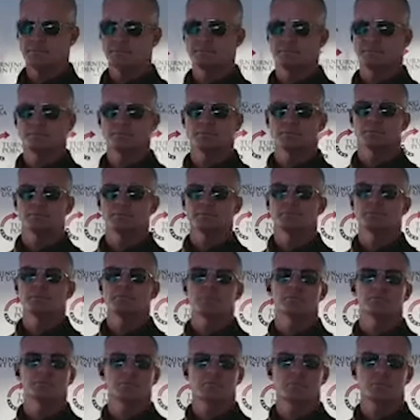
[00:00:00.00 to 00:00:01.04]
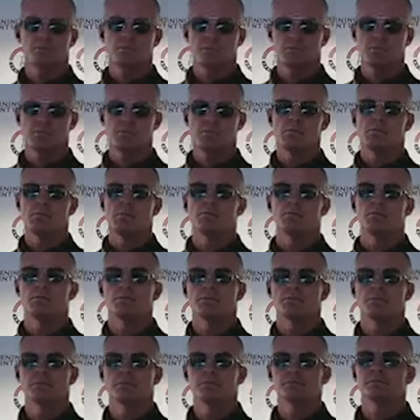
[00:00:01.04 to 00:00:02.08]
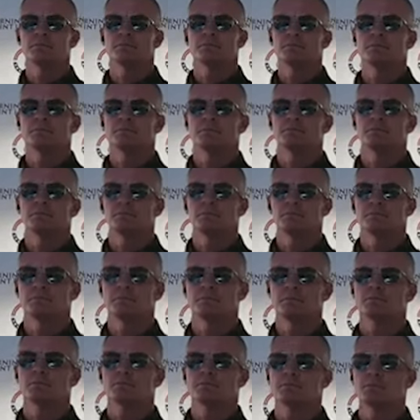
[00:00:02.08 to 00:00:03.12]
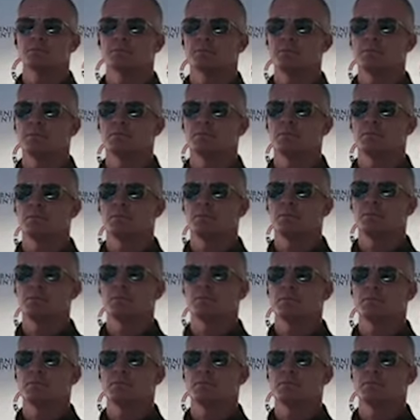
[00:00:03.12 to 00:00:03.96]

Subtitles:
[no speech]